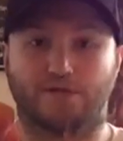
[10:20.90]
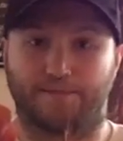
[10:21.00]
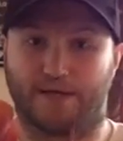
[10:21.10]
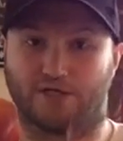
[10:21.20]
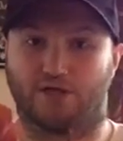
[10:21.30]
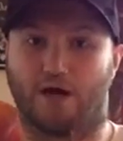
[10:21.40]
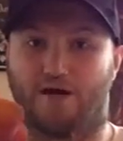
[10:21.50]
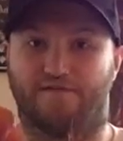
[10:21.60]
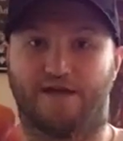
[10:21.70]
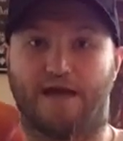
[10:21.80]
a picture
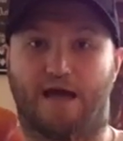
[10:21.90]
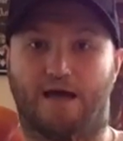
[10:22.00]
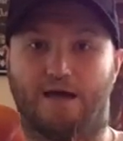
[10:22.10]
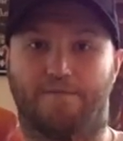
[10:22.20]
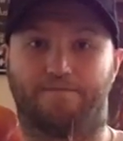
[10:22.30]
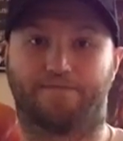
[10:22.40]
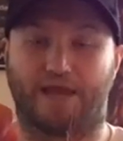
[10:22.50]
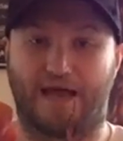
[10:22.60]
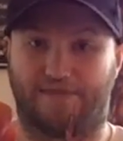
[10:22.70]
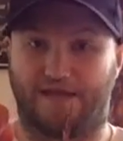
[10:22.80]
of it
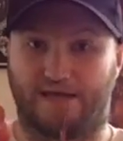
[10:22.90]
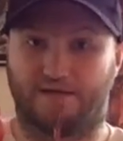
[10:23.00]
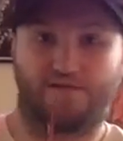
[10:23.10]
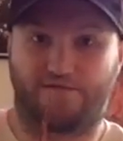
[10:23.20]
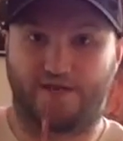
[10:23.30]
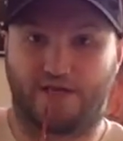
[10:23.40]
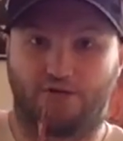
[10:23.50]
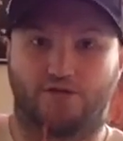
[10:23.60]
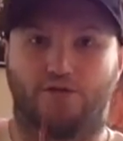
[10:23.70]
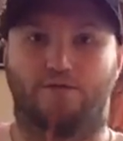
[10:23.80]
at the end of the video
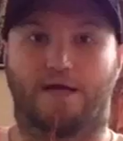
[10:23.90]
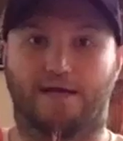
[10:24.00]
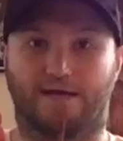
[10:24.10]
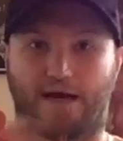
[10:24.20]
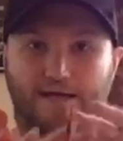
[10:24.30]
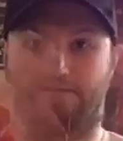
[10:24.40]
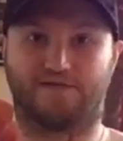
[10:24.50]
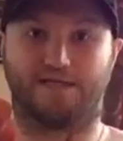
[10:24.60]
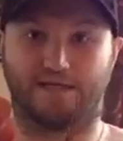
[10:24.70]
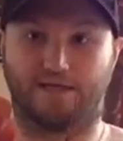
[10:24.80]
so you can kind of
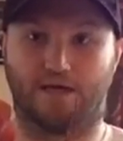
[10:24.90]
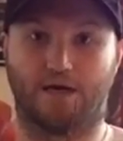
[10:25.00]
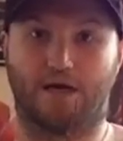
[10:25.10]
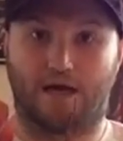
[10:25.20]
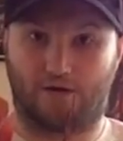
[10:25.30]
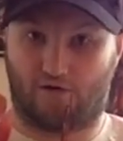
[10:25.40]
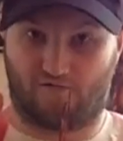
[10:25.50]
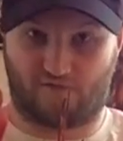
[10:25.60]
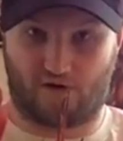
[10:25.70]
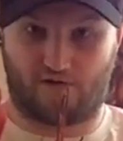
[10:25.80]
see an
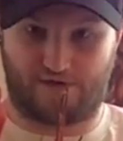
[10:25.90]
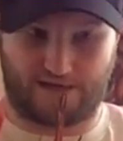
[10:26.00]
overall thing